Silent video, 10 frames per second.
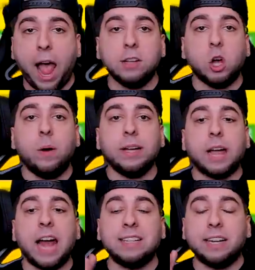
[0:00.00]
As always,
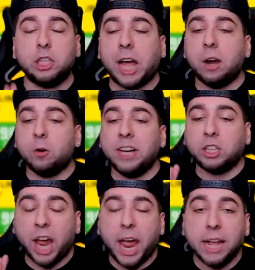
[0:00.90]
guys, let's try to
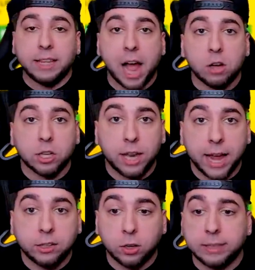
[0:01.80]
reach 8,000
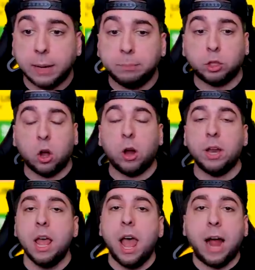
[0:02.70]
likes on this episode.